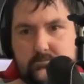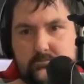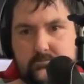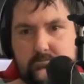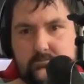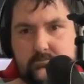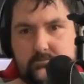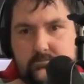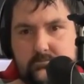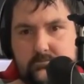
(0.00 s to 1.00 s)

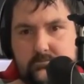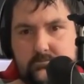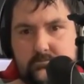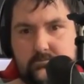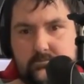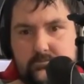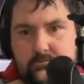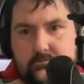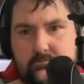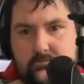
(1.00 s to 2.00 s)

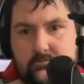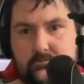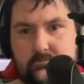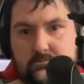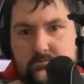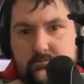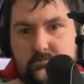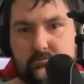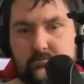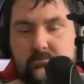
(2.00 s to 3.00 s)

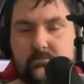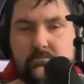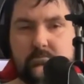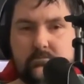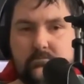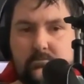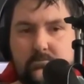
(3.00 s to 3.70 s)
(silent)